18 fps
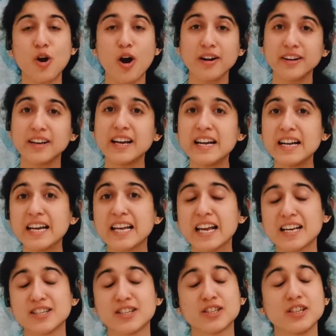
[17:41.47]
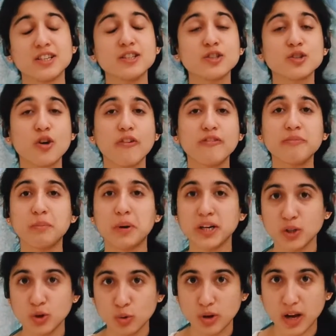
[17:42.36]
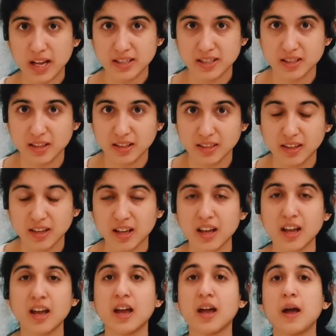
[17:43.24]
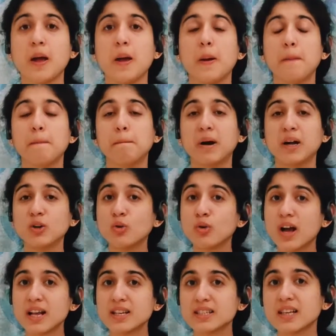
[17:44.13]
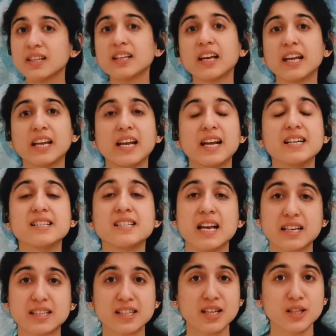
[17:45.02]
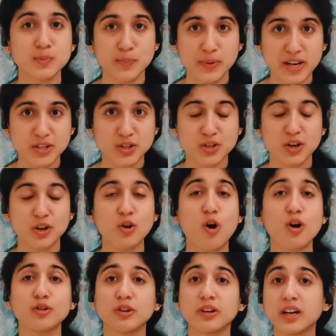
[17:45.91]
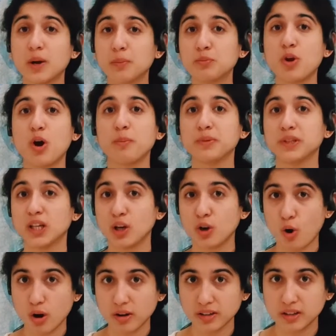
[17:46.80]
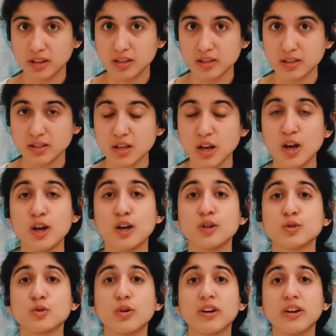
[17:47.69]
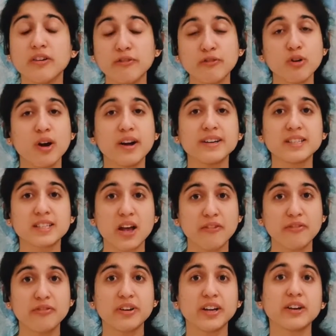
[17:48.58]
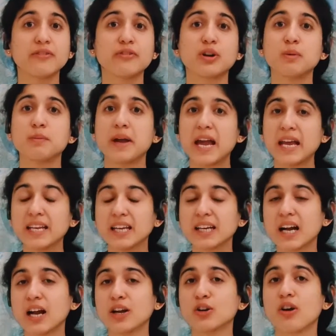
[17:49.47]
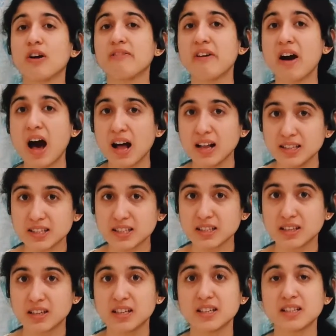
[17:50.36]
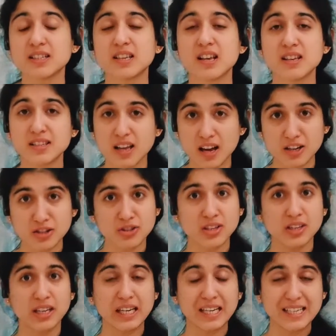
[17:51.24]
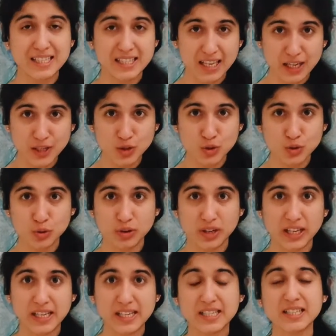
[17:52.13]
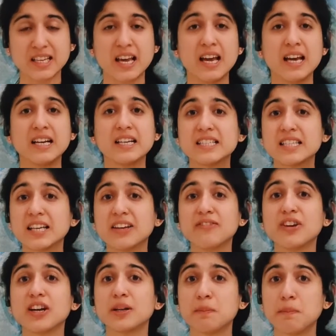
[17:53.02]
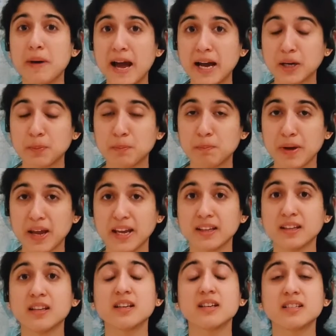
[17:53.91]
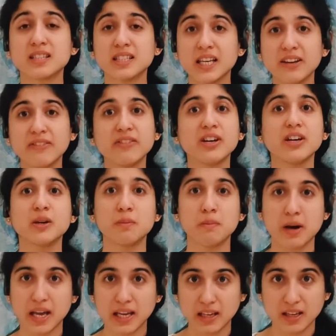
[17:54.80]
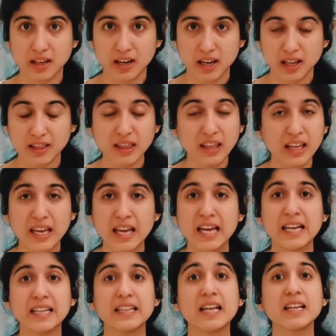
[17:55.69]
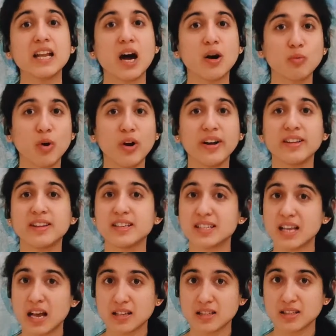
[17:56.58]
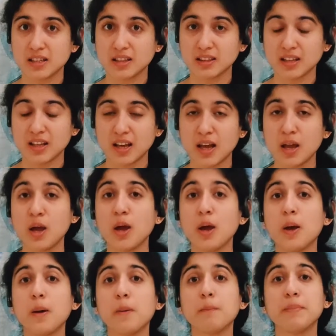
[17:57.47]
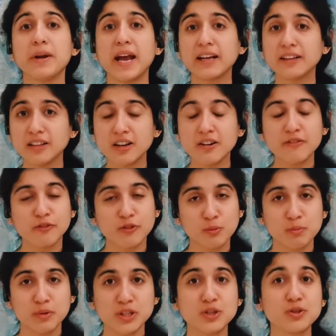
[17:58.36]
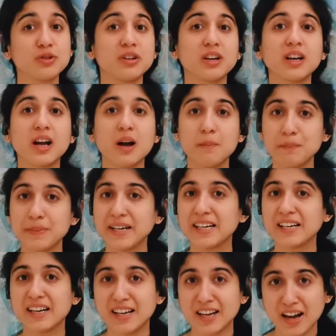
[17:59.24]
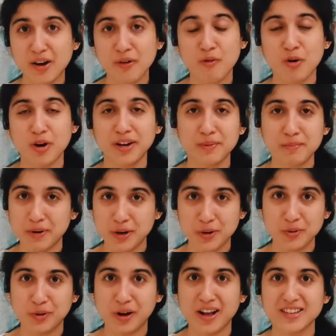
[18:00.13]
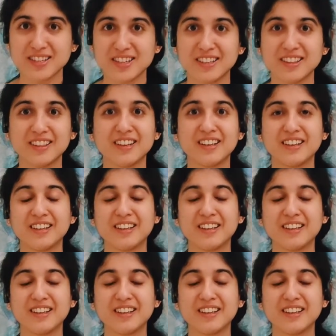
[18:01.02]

Contraindications of Mandukasana. Mandukasana creates excess pressure on your abdominal organs. So if you are suffering from any kind of ulcers, surgeries, injuries, severe back pain, severe migraine, then avoid this asana. Pregnant women should completely avoid Mandukasana.